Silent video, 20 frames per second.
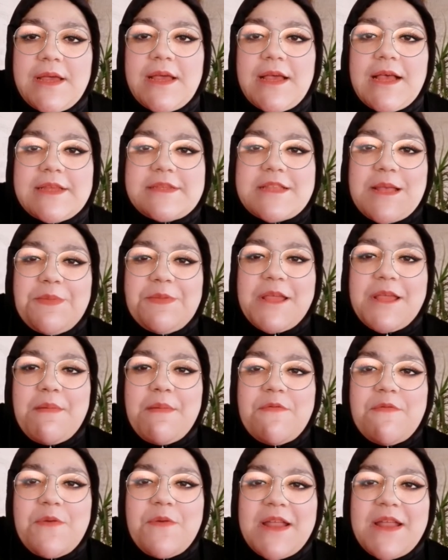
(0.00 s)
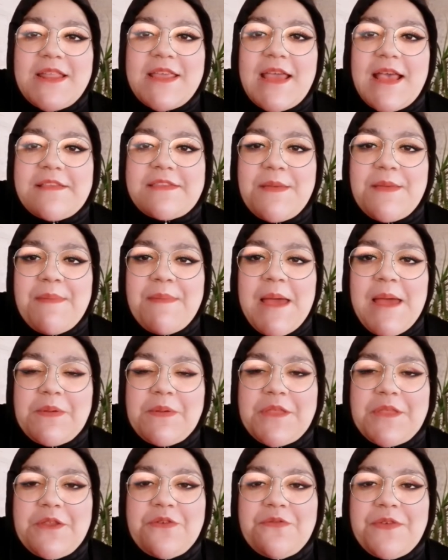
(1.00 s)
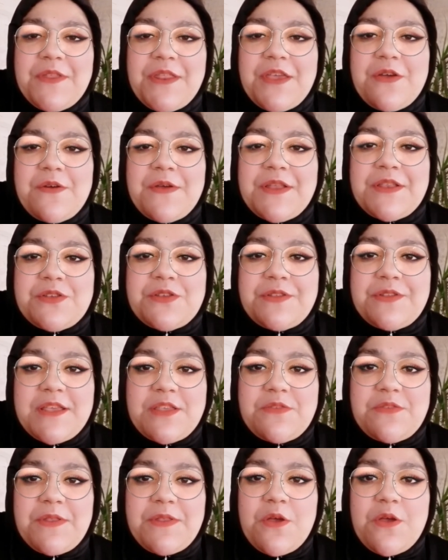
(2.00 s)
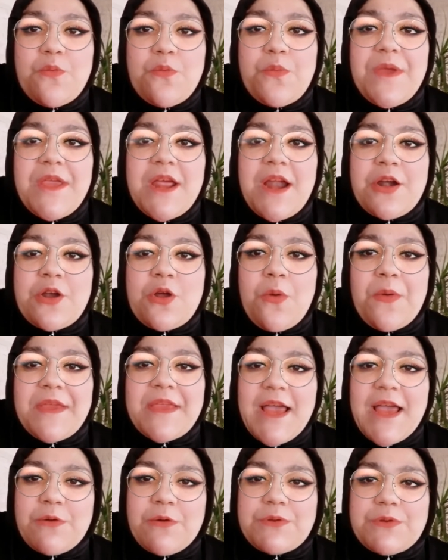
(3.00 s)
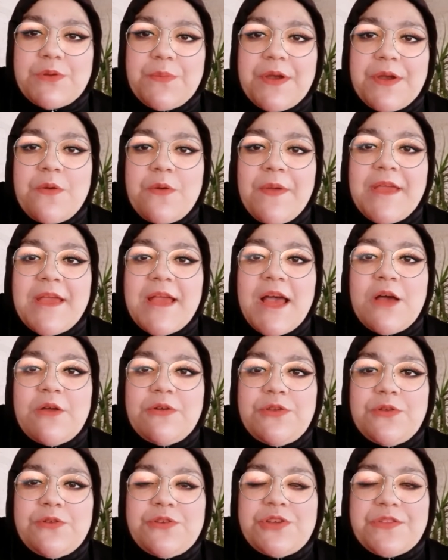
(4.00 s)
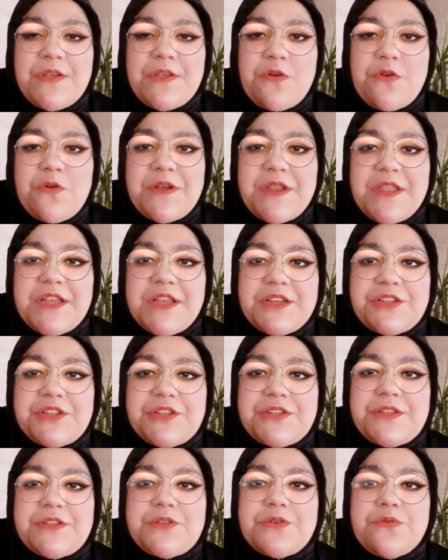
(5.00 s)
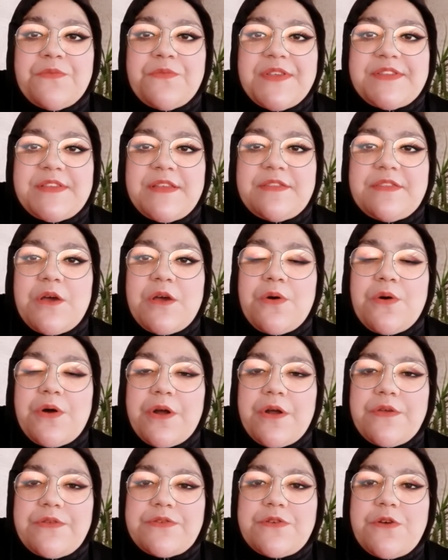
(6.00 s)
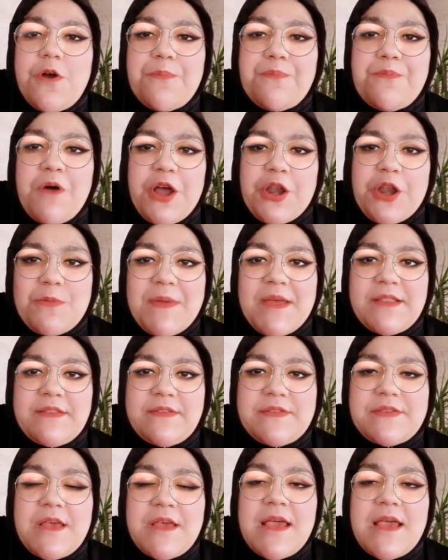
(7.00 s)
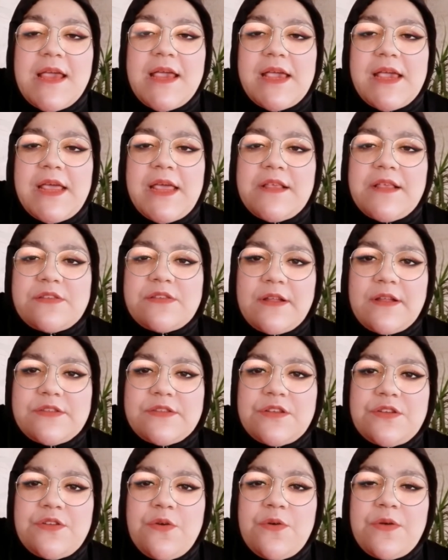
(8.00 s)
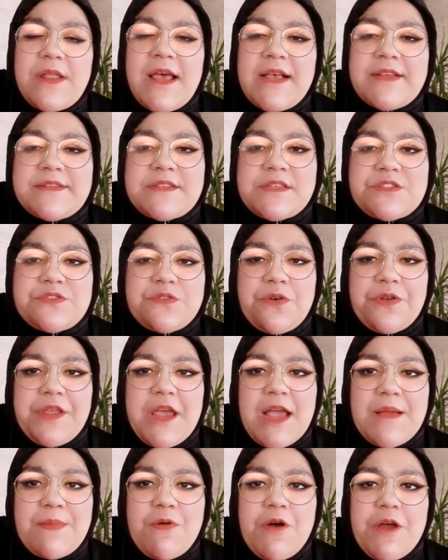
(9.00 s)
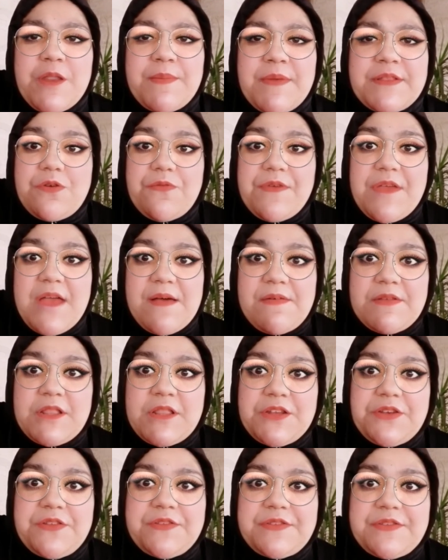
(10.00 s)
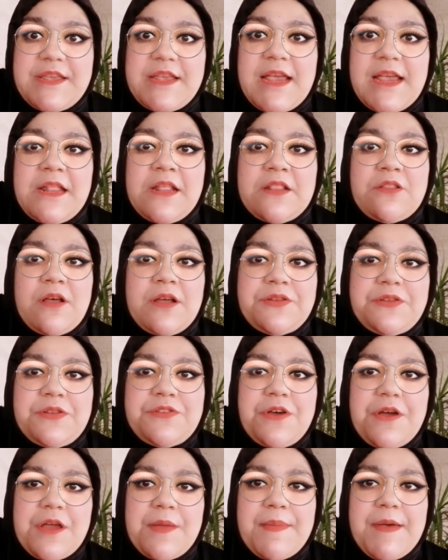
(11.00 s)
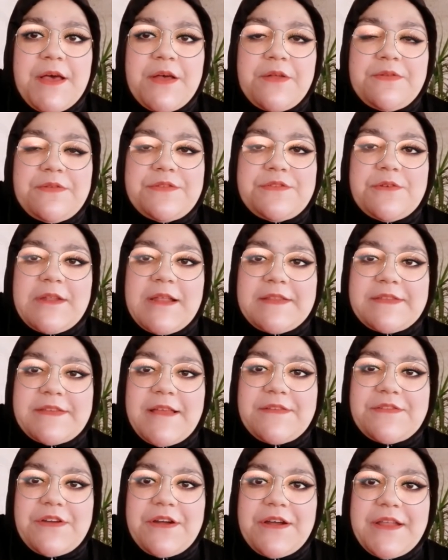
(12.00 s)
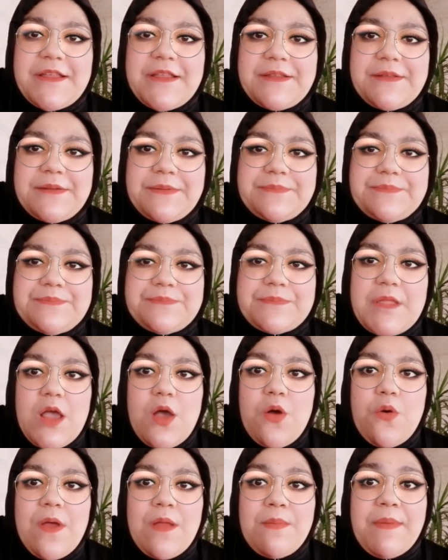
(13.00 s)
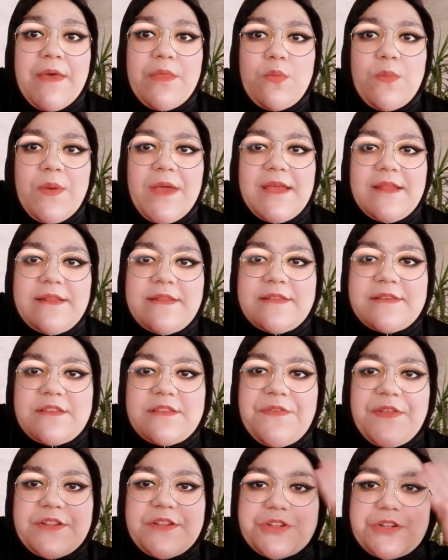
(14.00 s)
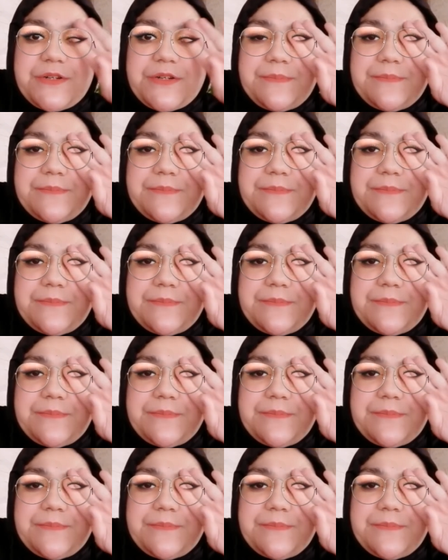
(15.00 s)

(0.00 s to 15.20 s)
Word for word: Assalamualaikum everyone, yes, I'm back with a new video. In today's video, we are going out. We're going out to Jeddah Corniche to visit the horoscope monuments. It is also known as the zodiac monuments. We have a lot to see and a lot to talk about, so let's get started. Oh, and by the way, this is a filter.